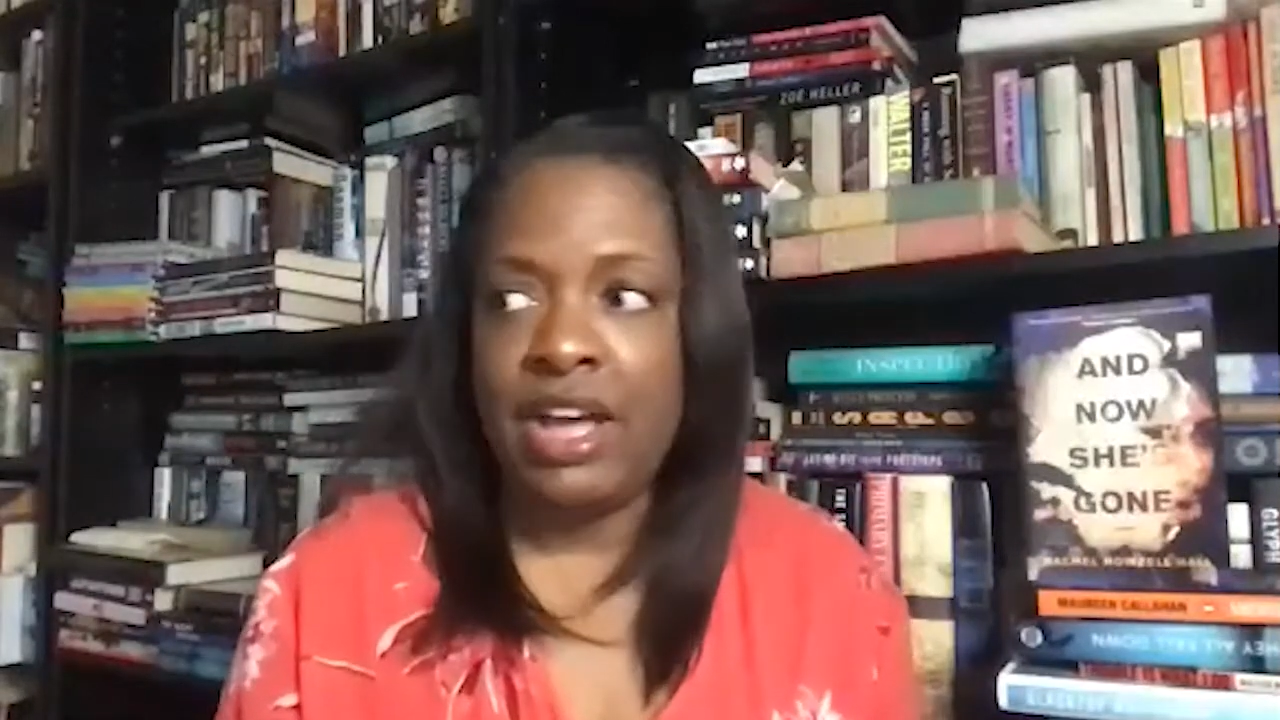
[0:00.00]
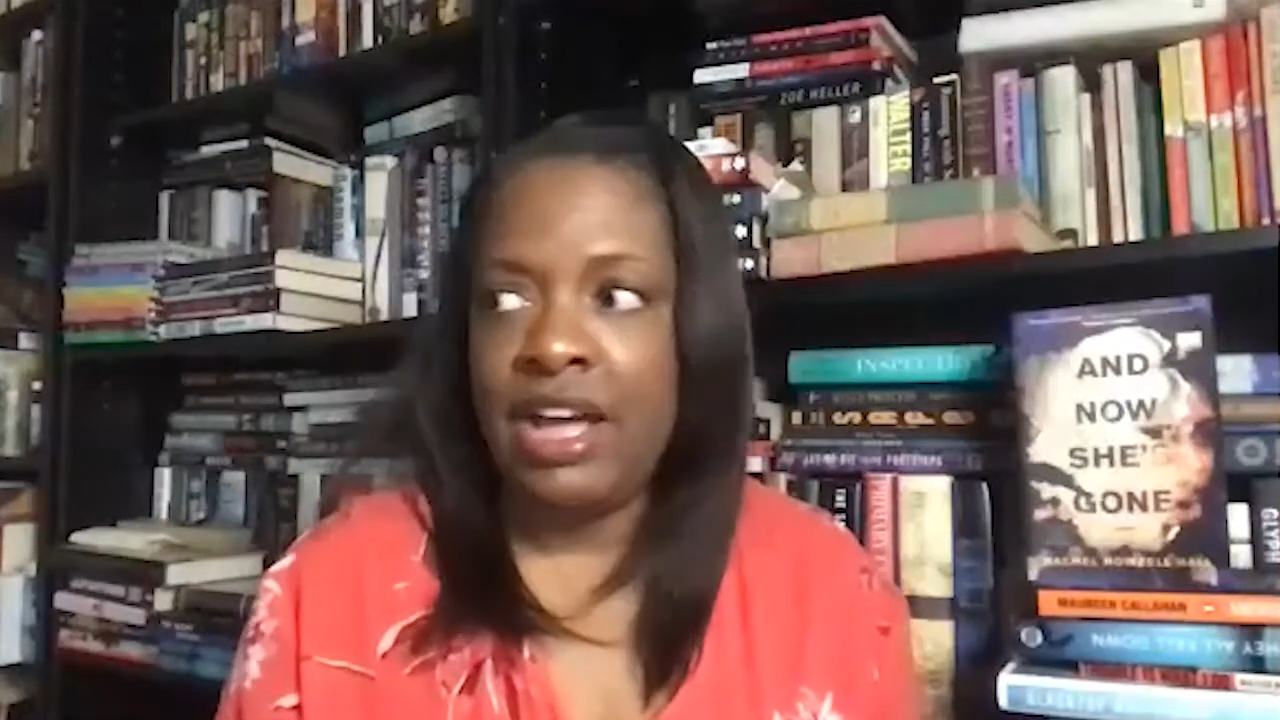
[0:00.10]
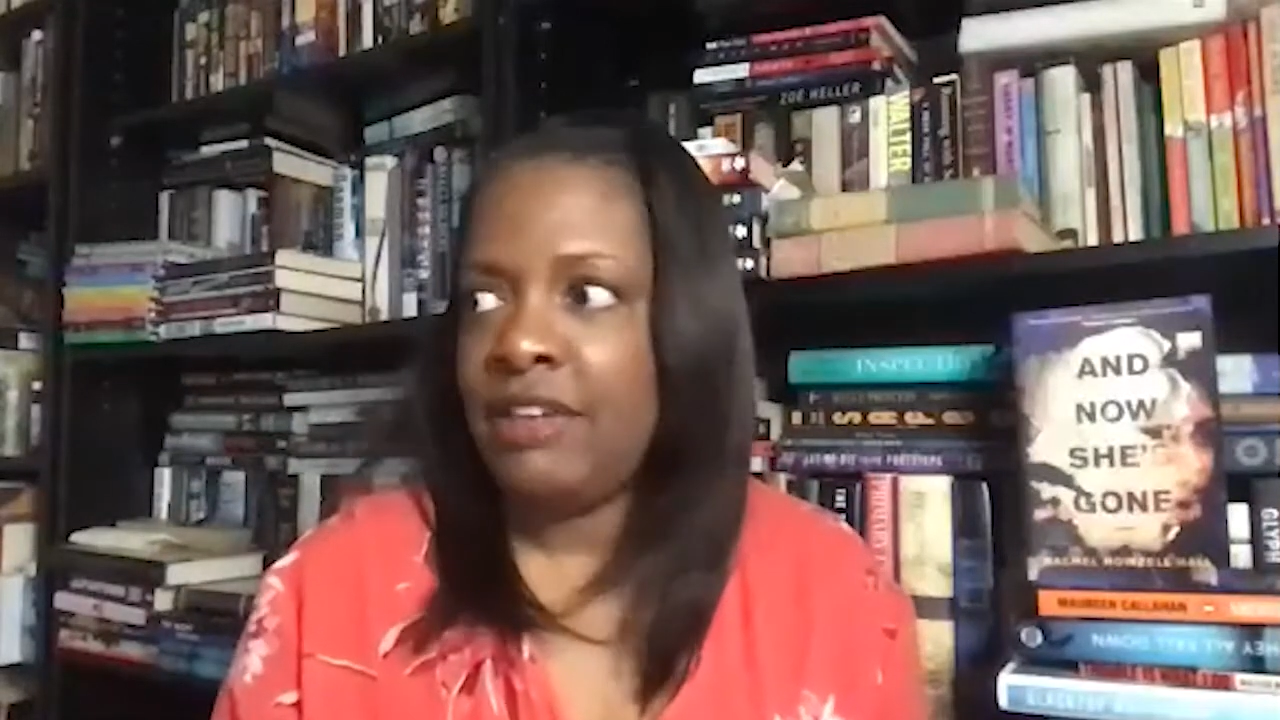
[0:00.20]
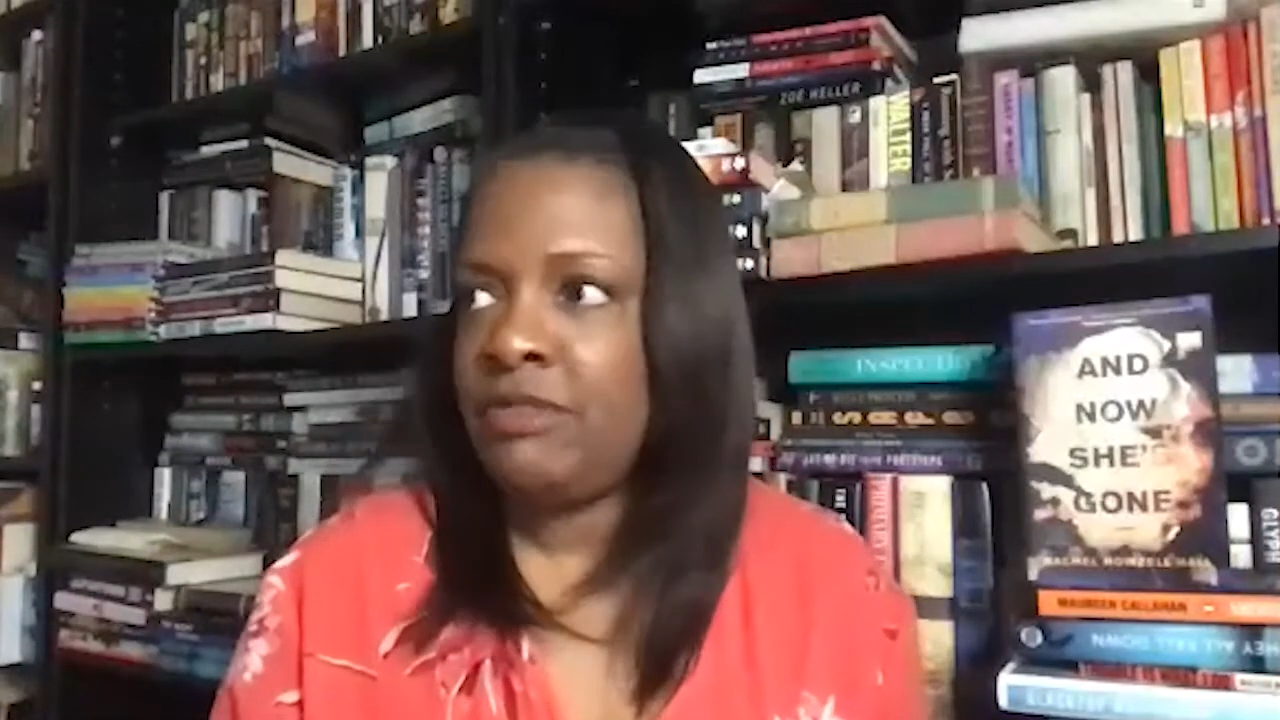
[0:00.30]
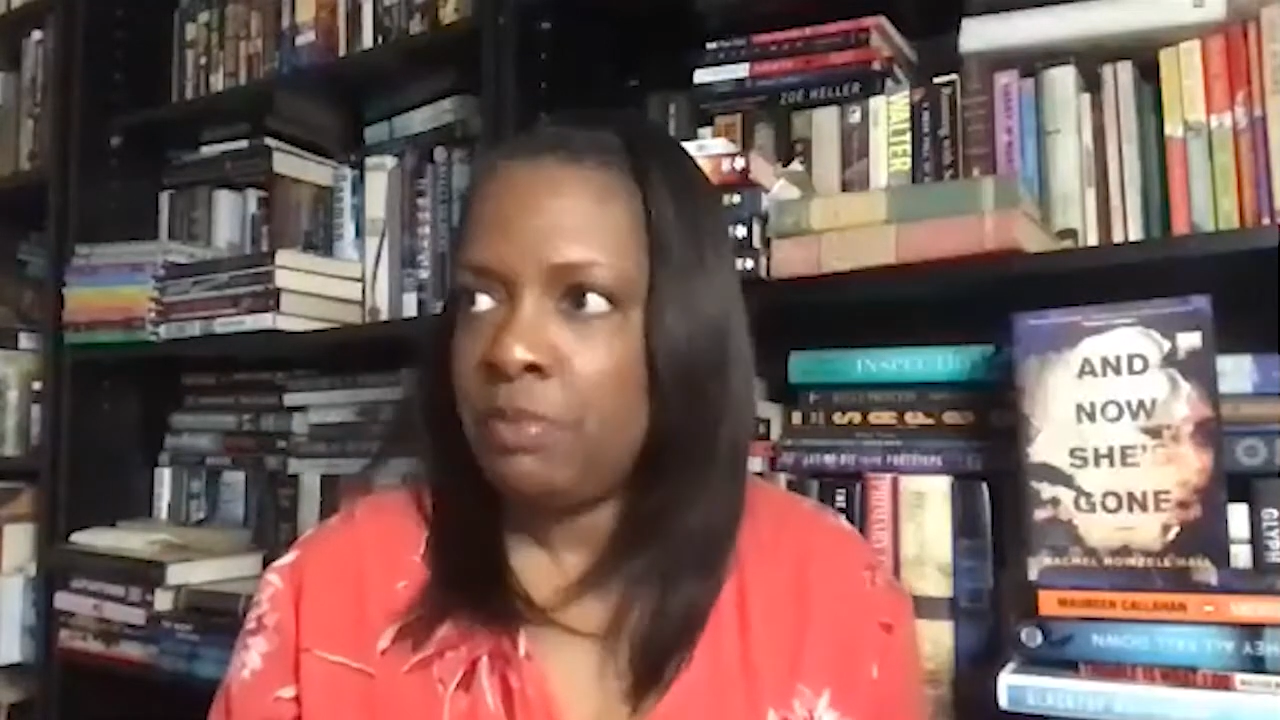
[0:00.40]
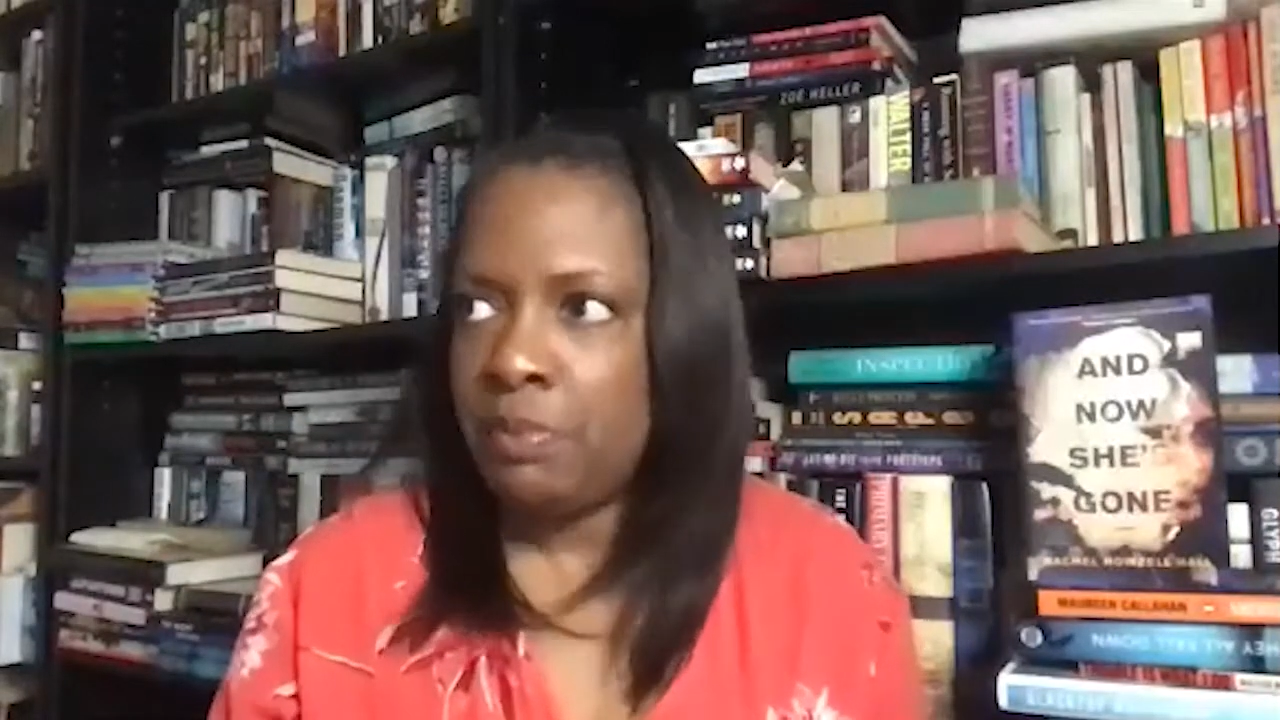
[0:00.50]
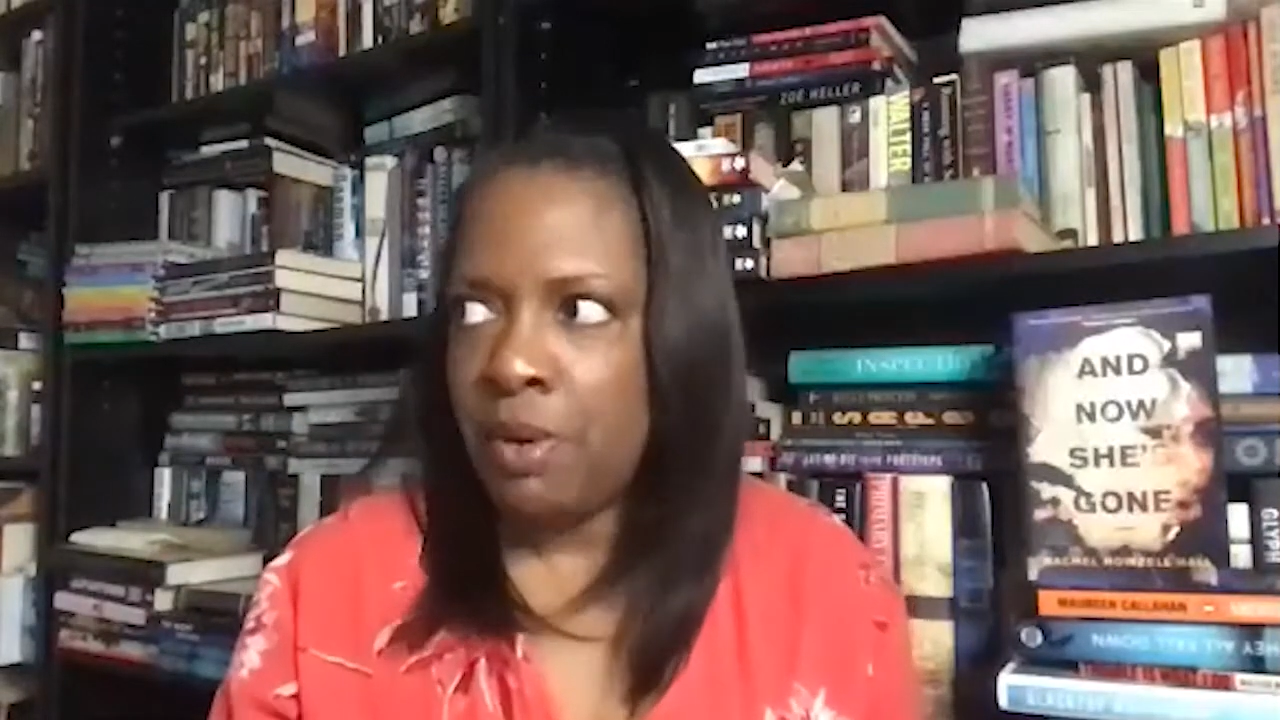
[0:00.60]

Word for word: 5,